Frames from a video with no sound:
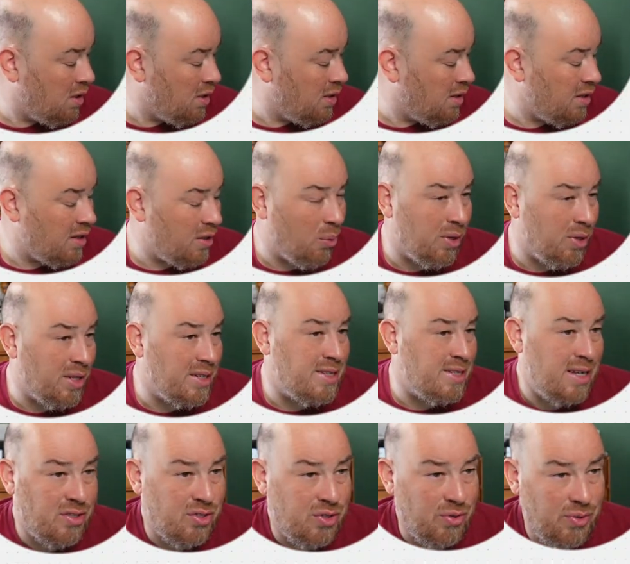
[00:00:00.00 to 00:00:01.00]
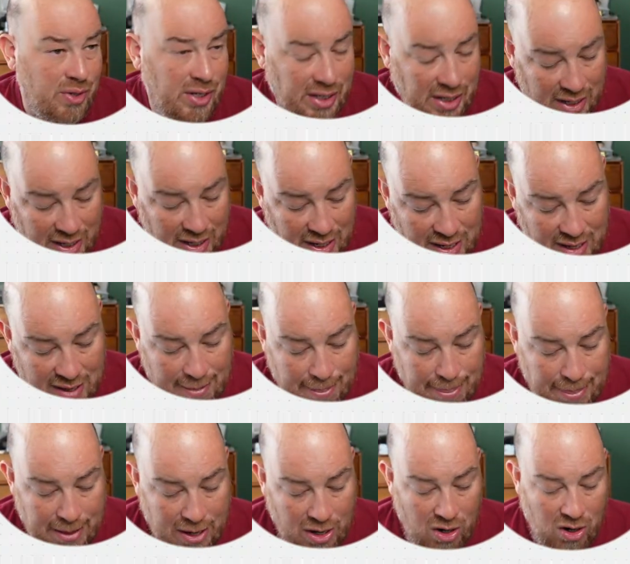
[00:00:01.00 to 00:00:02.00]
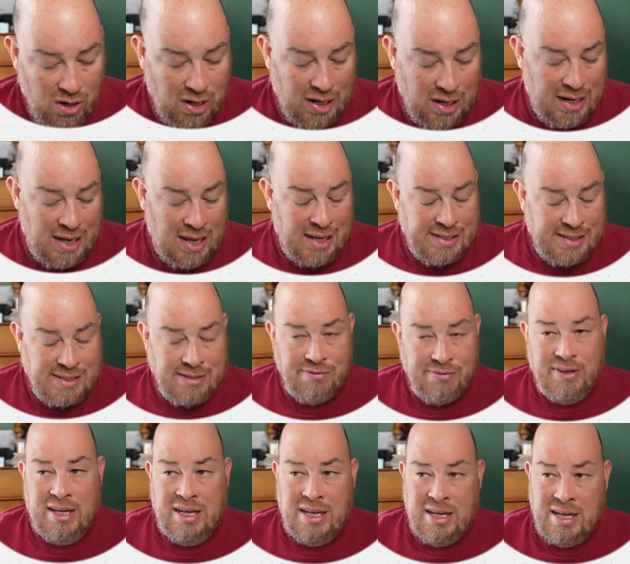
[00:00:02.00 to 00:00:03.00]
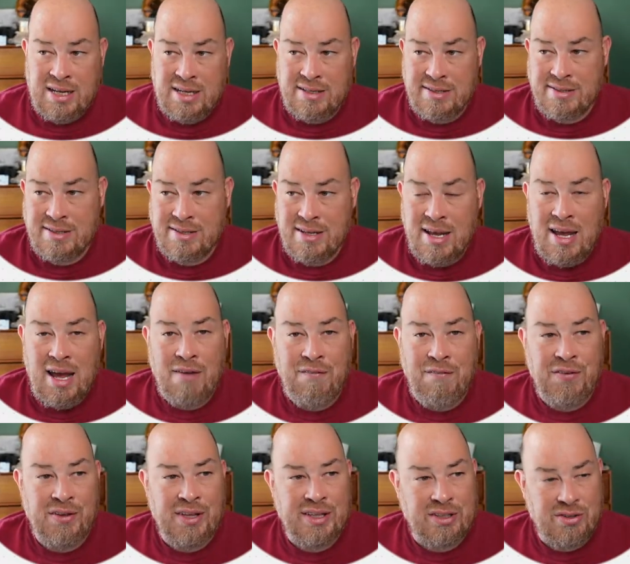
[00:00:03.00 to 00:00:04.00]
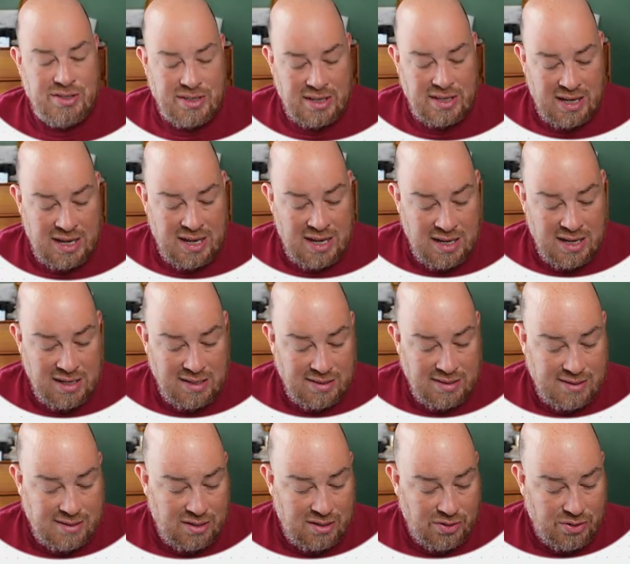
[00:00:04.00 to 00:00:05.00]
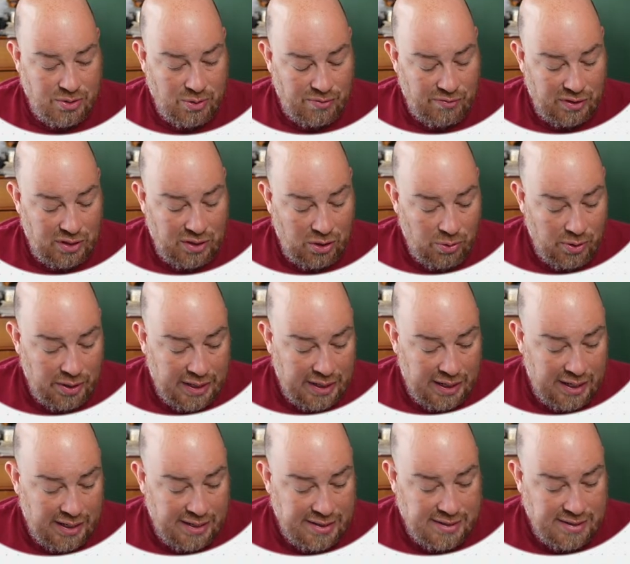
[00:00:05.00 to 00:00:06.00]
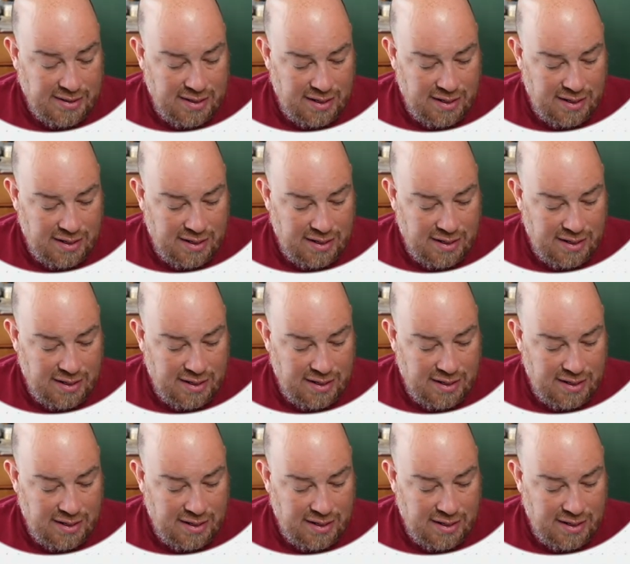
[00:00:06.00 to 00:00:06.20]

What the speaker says: or this history. There are lots of kings. I feel like there's kings. There's sort of lowercase